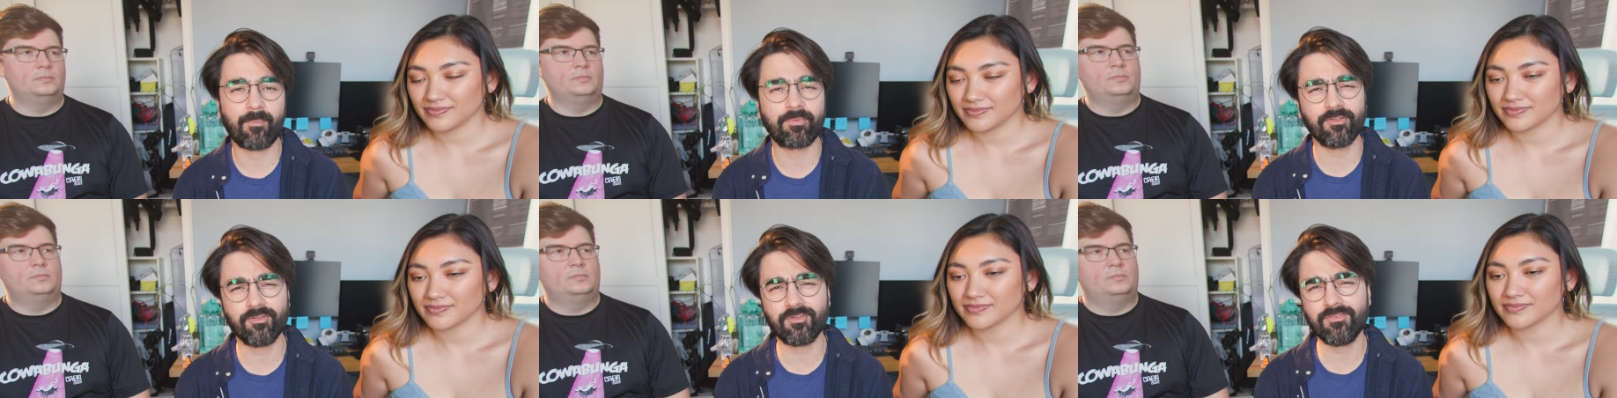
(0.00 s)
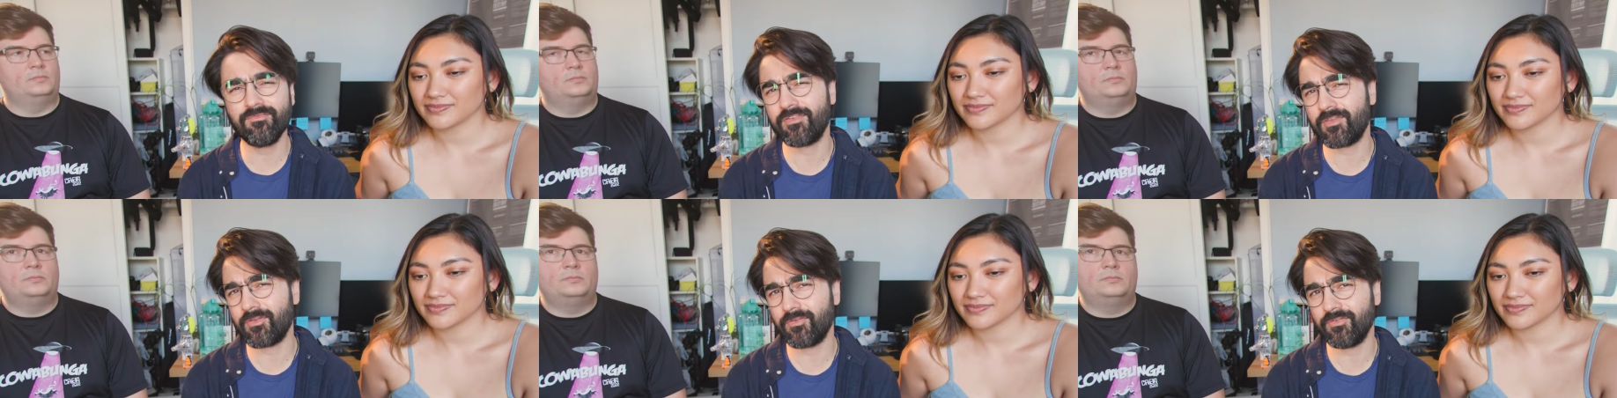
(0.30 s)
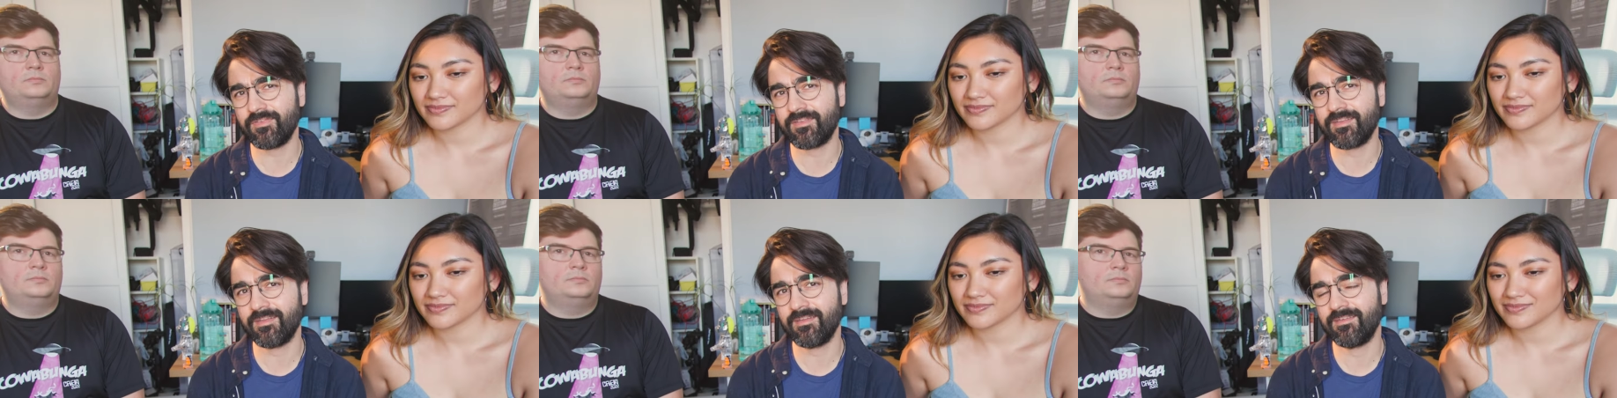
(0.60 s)
Speaker 1: I'm still
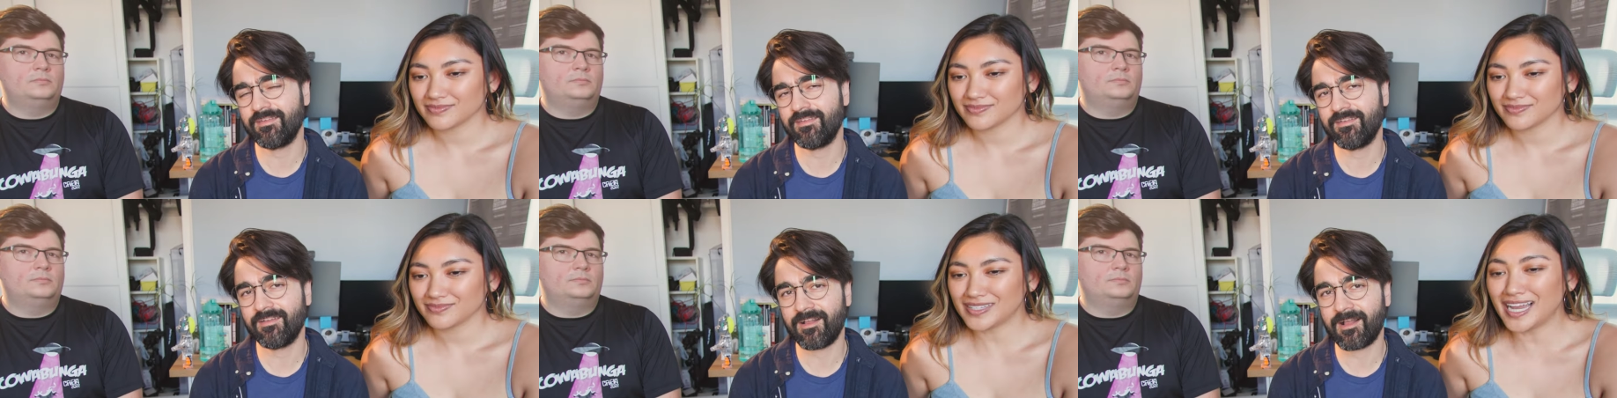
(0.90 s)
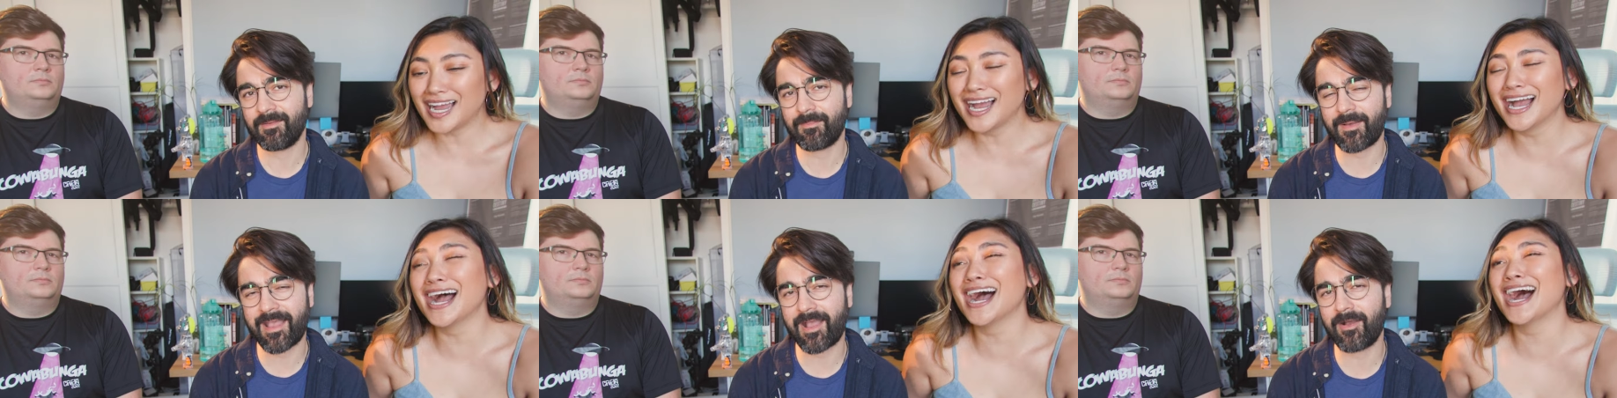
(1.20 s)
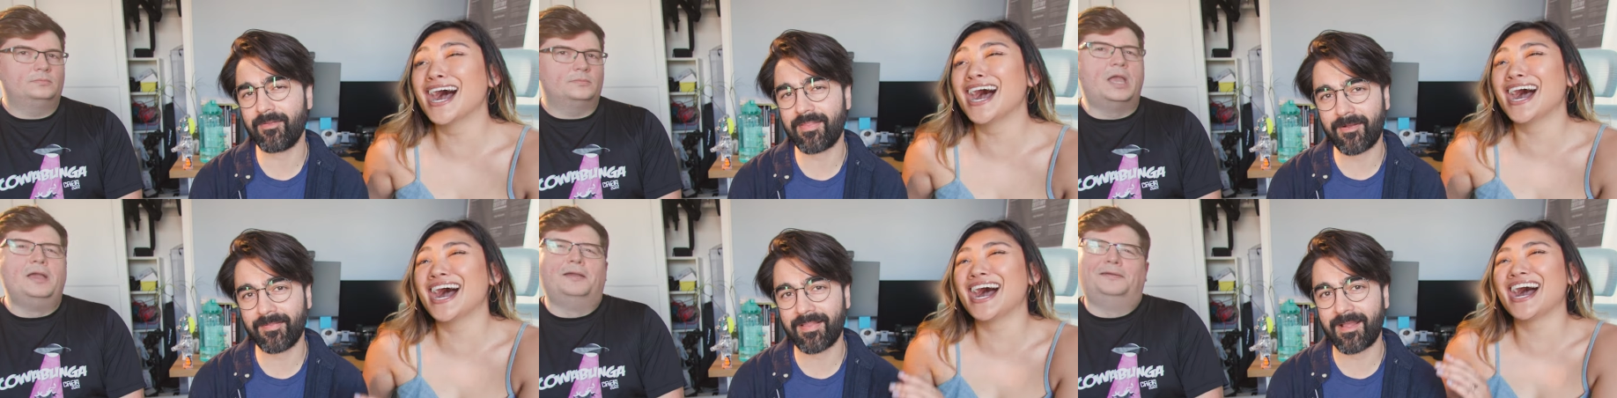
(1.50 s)
confused by
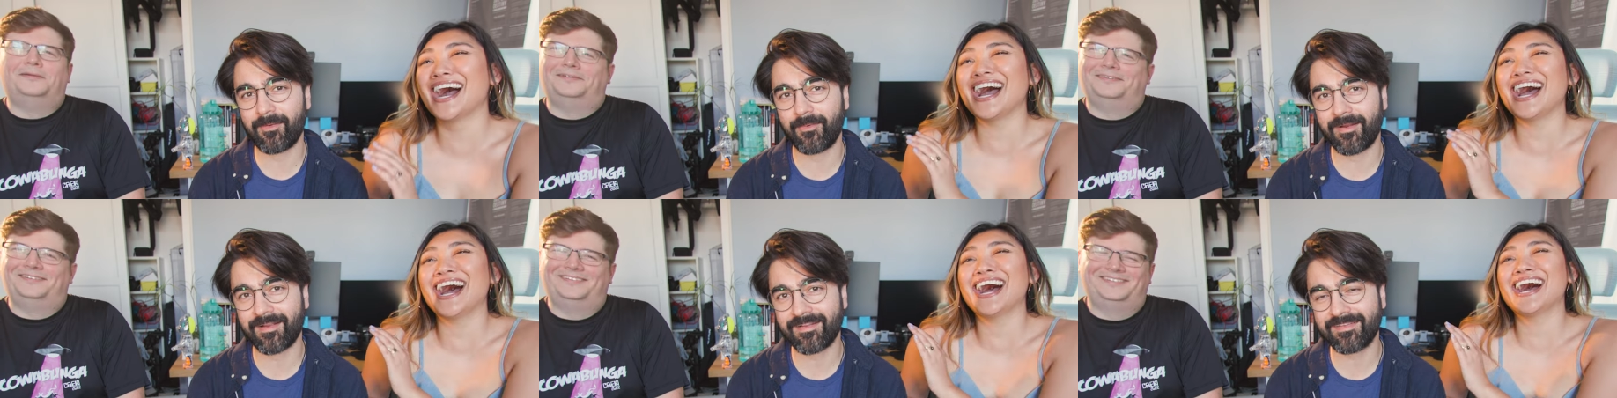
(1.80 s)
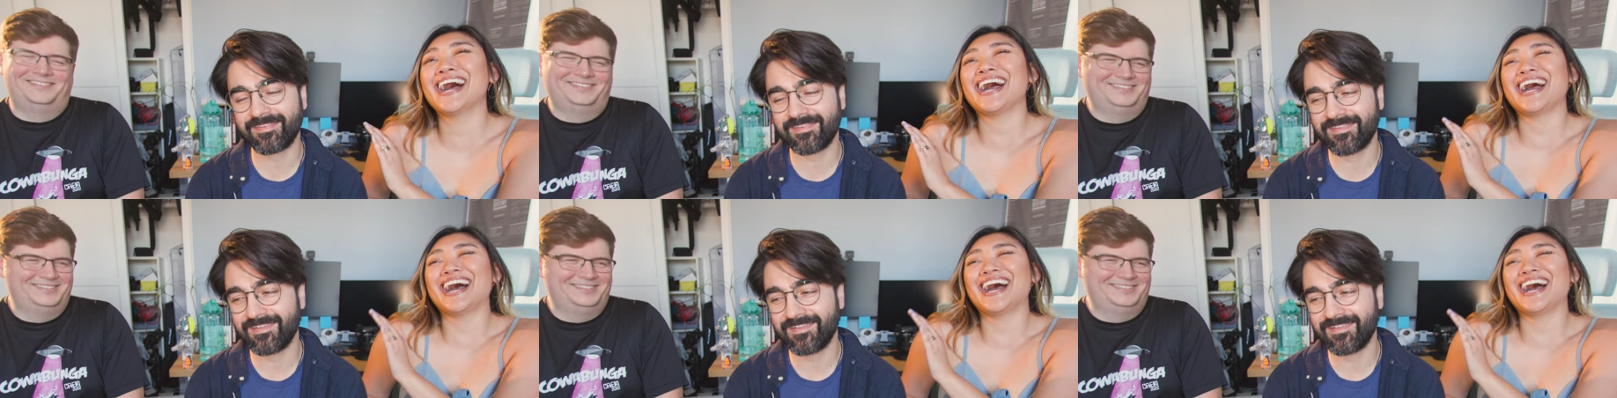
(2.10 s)
how all that works.